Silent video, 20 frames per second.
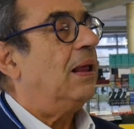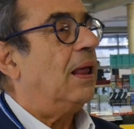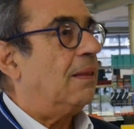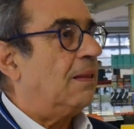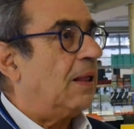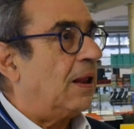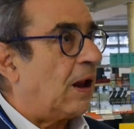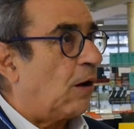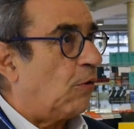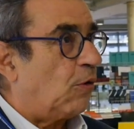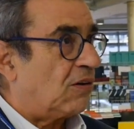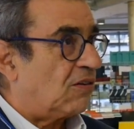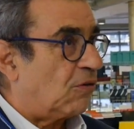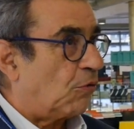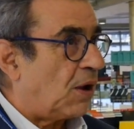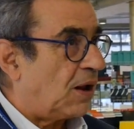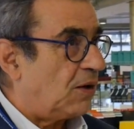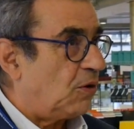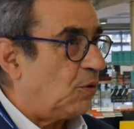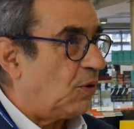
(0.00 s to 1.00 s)
And then I was
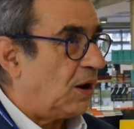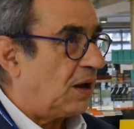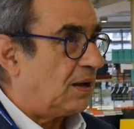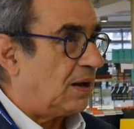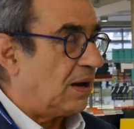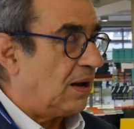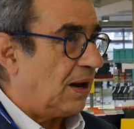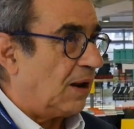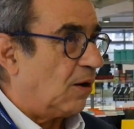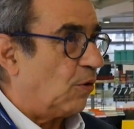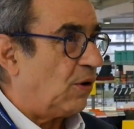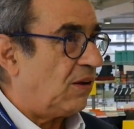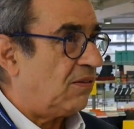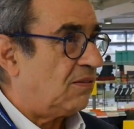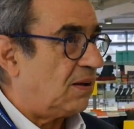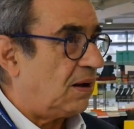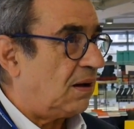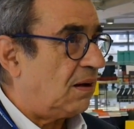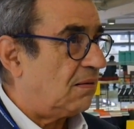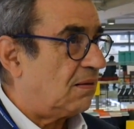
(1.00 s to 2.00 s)
graduating
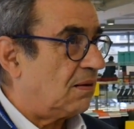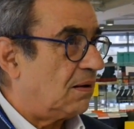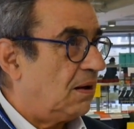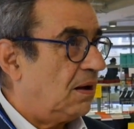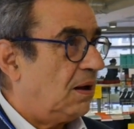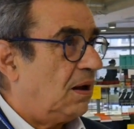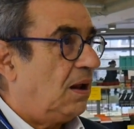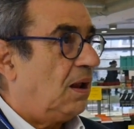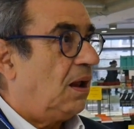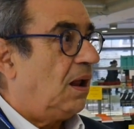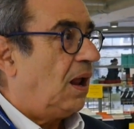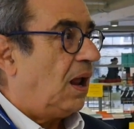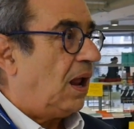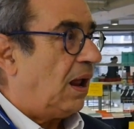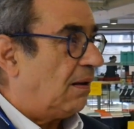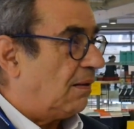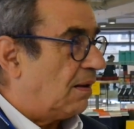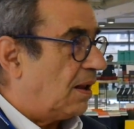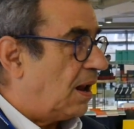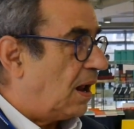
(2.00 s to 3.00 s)
linguistics,
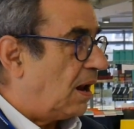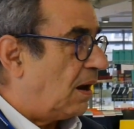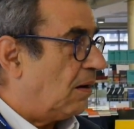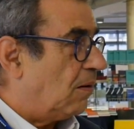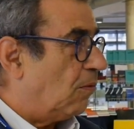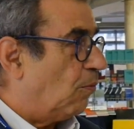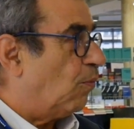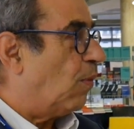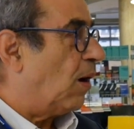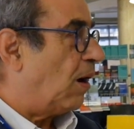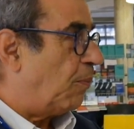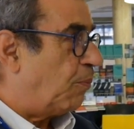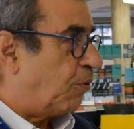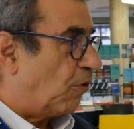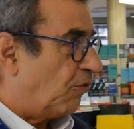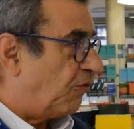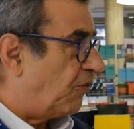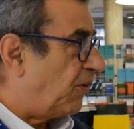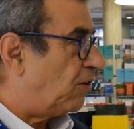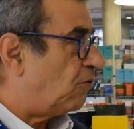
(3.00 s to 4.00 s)
and then my
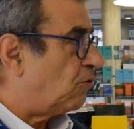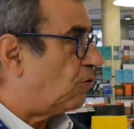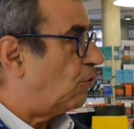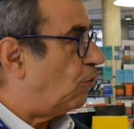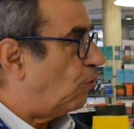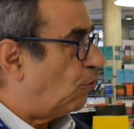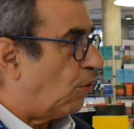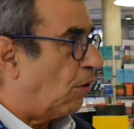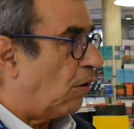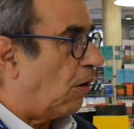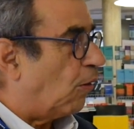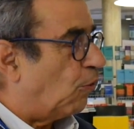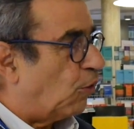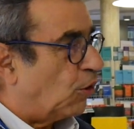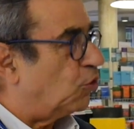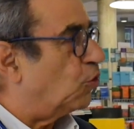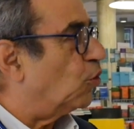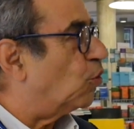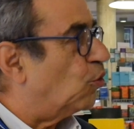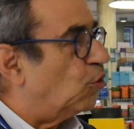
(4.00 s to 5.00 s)
professor, where I
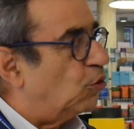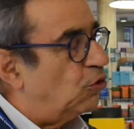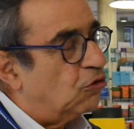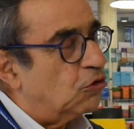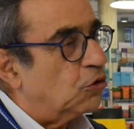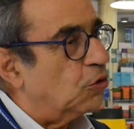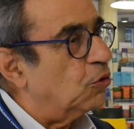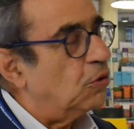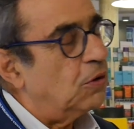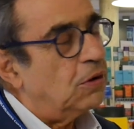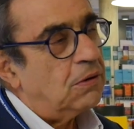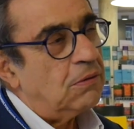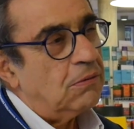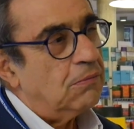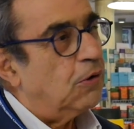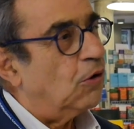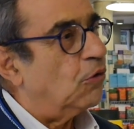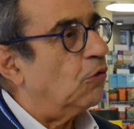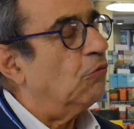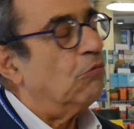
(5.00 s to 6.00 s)
was a good
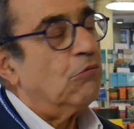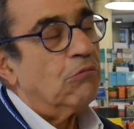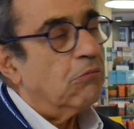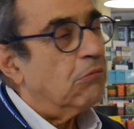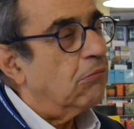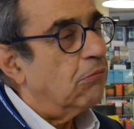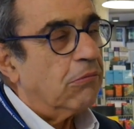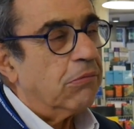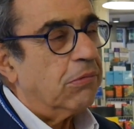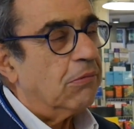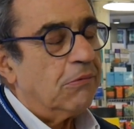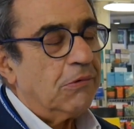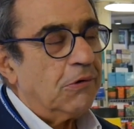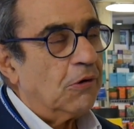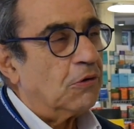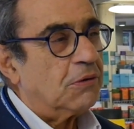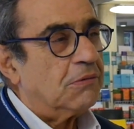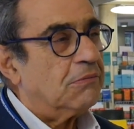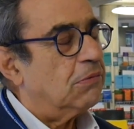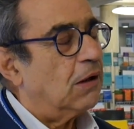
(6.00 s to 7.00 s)
student, but
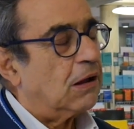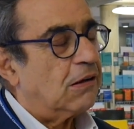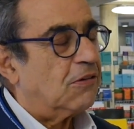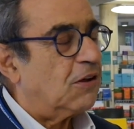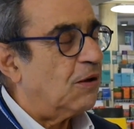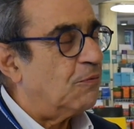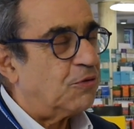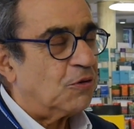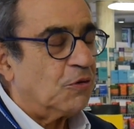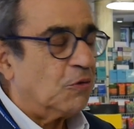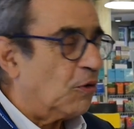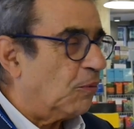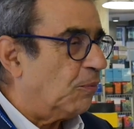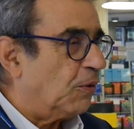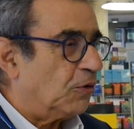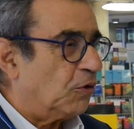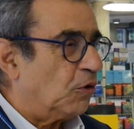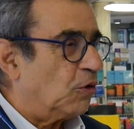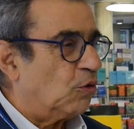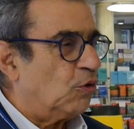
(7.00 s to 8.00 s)
not exceptional,
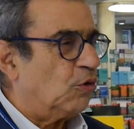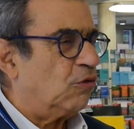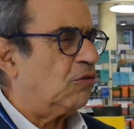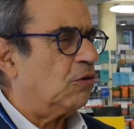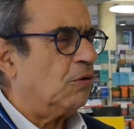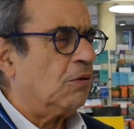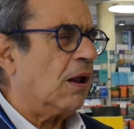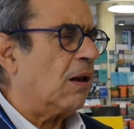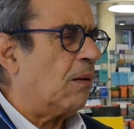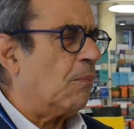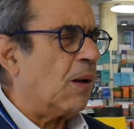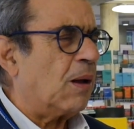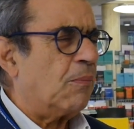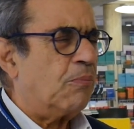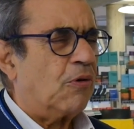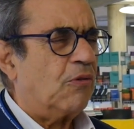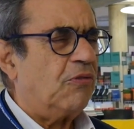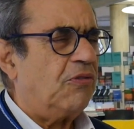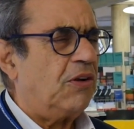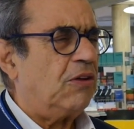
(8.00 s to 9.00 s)
but a good student, and my
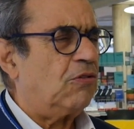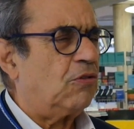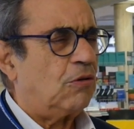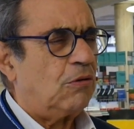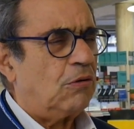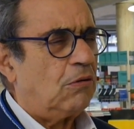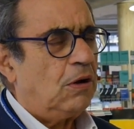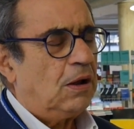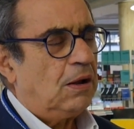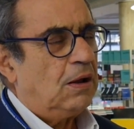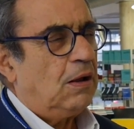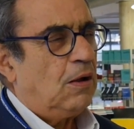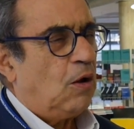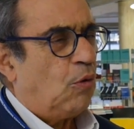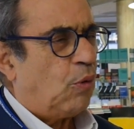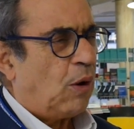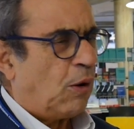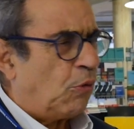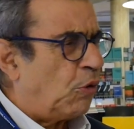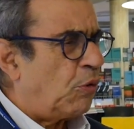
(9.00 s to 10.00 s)
professor,
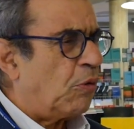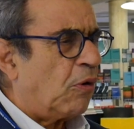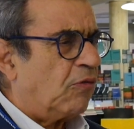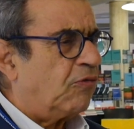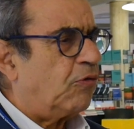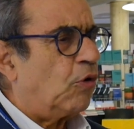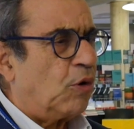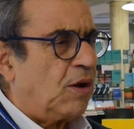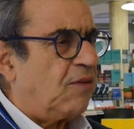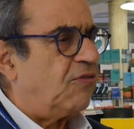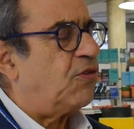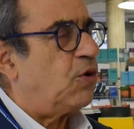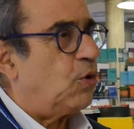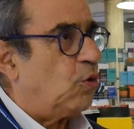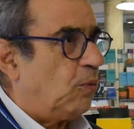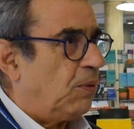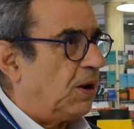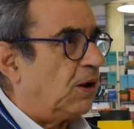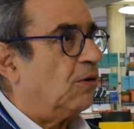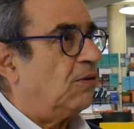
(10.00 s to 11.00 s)
where well, we were very
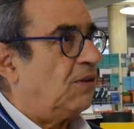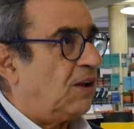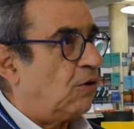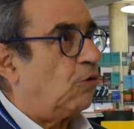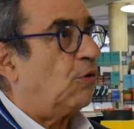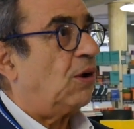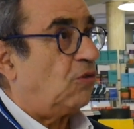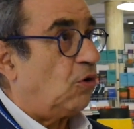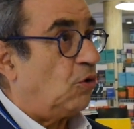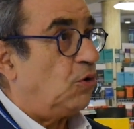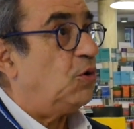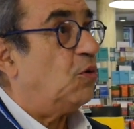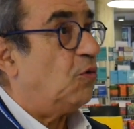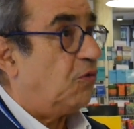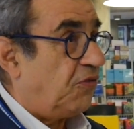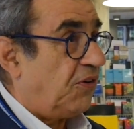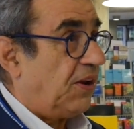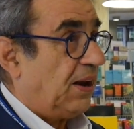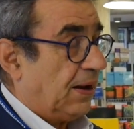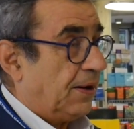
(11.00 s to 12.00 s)
few because it was a new
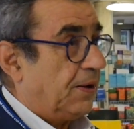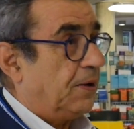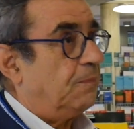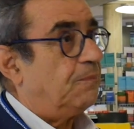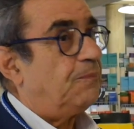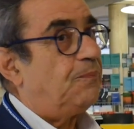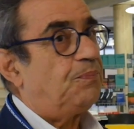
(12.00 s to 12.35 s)
field.